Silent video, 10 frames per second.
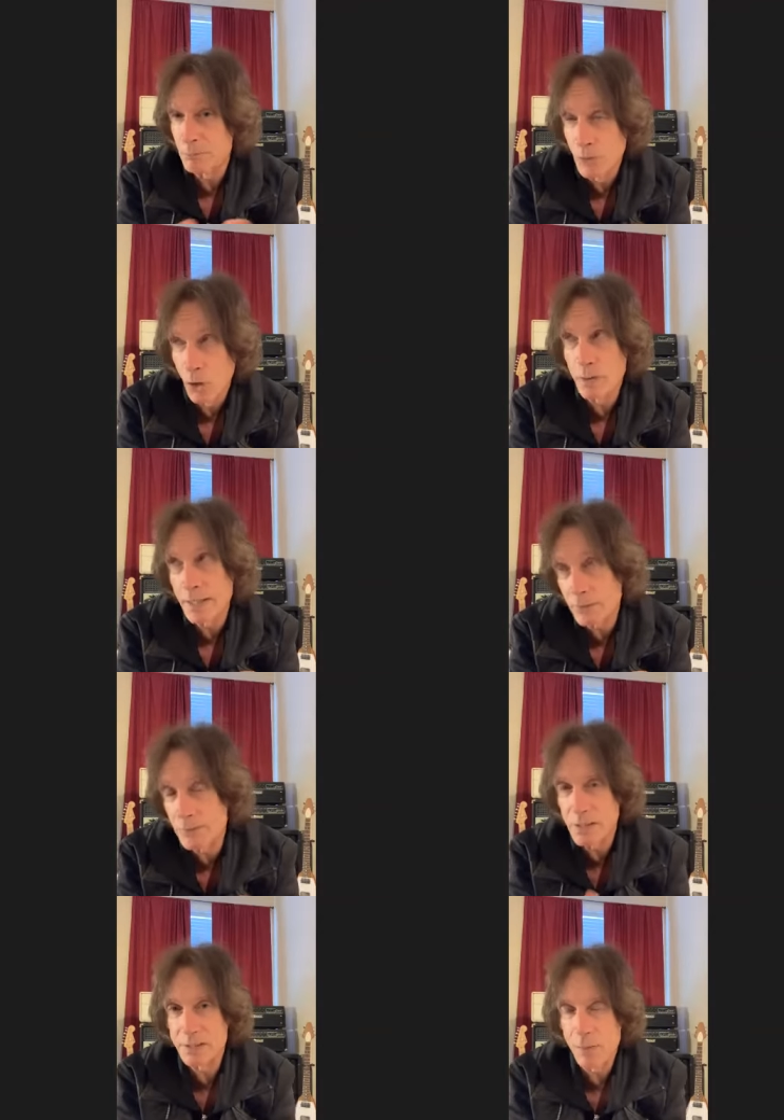no later than
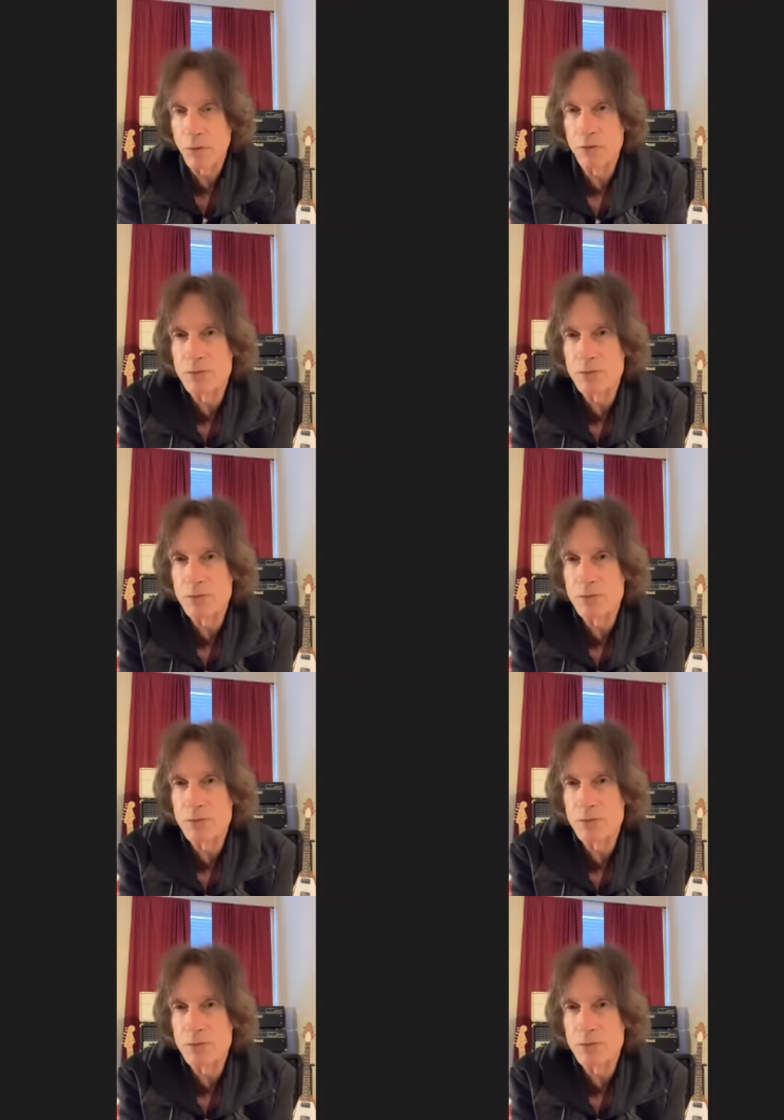the summer of